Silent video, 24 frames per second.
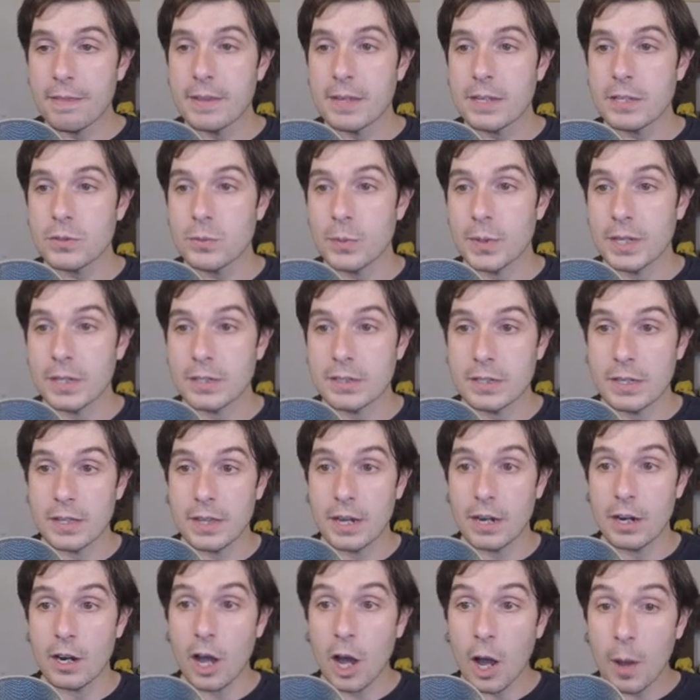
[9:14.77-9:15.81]
this, we can see
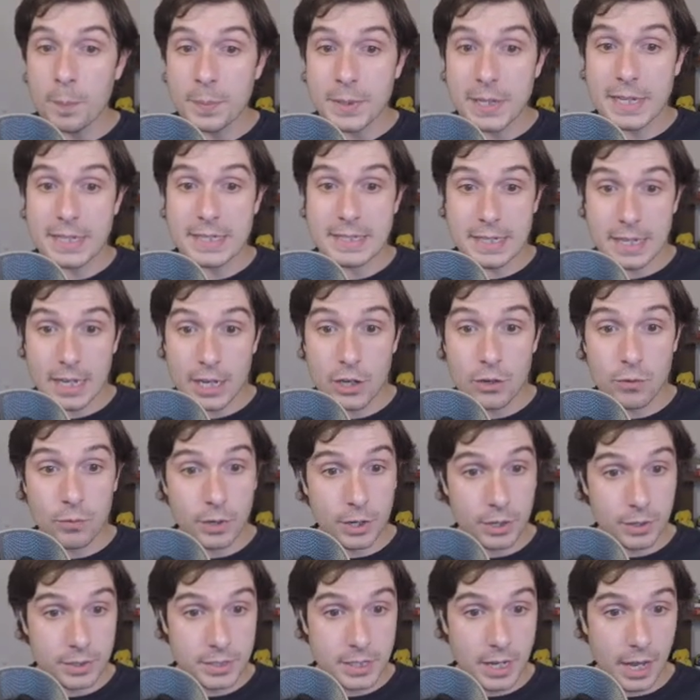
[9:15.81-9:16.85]
that it updates in
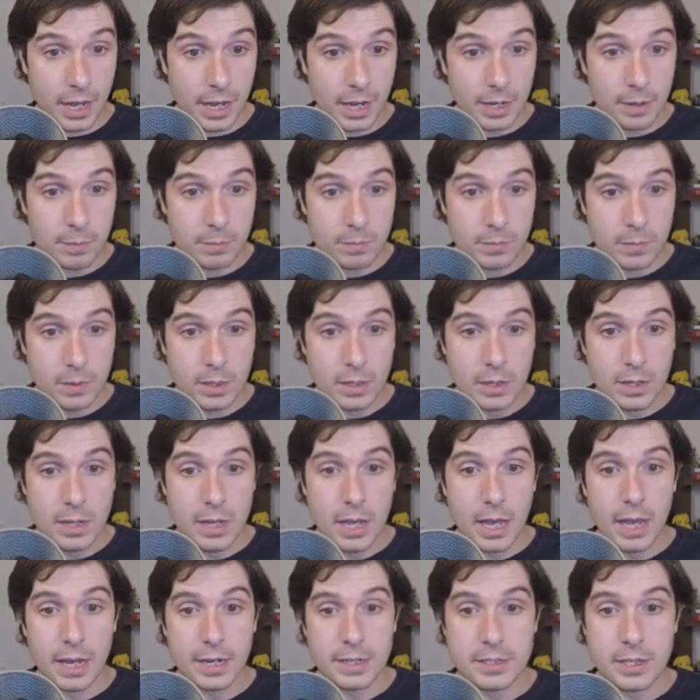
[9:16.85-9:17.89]
real time.
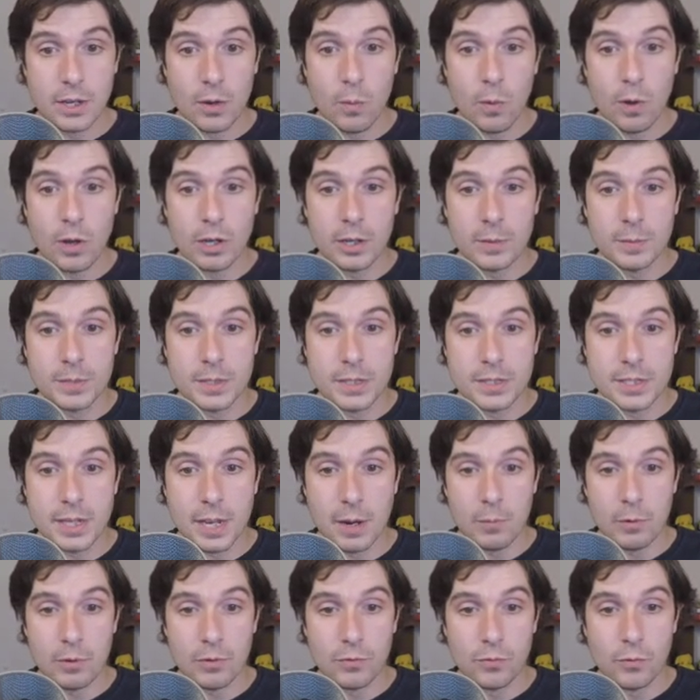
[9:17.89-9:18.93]
I can say, welcome to
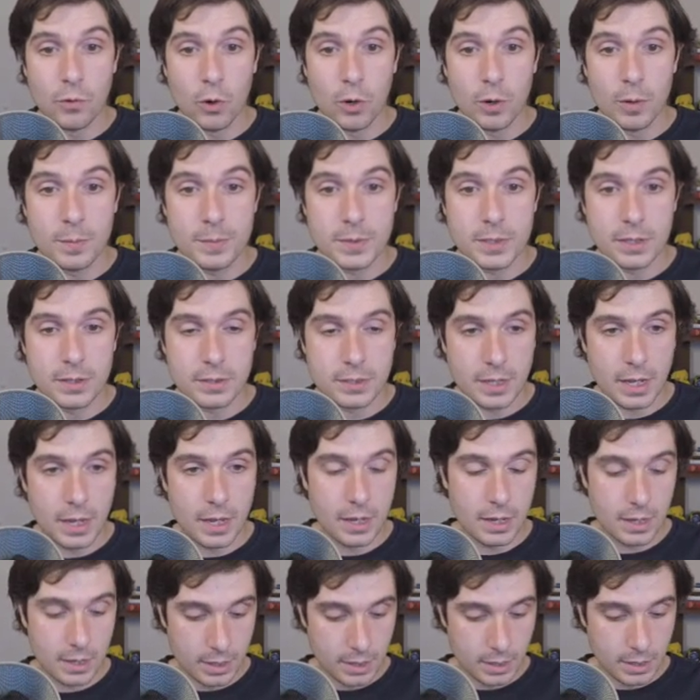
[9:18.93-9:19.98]
Xamarin Forms. And I'll
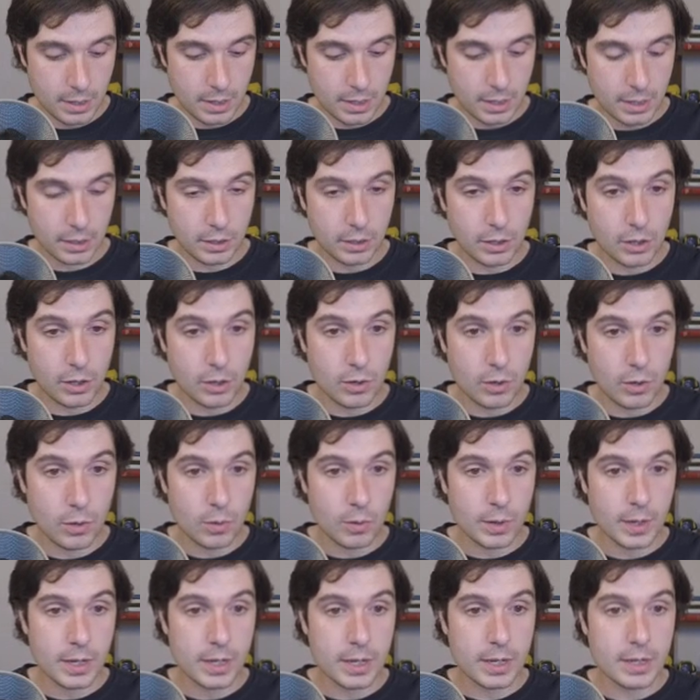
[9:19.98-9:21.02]
say, hello,
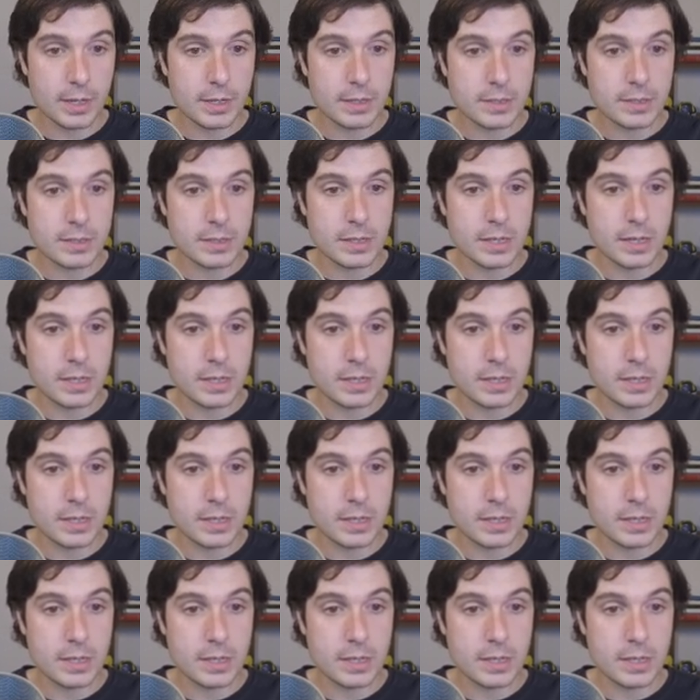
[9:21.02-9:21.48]
AZ